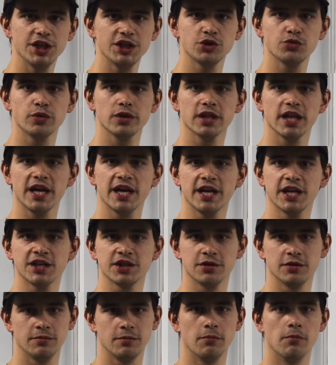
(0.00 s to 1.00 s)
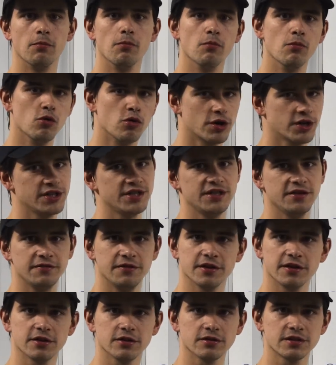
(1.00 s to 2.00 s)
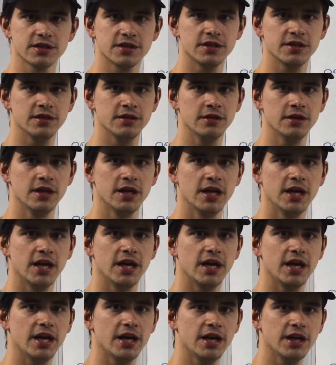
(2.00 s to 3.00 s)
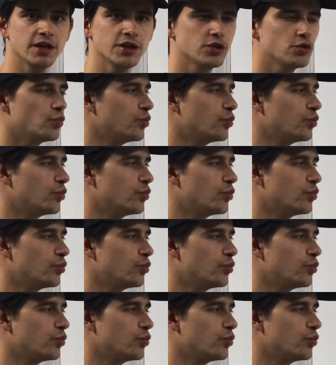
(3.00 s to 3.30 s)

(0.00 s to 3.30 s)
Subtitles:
it will add more difficulty and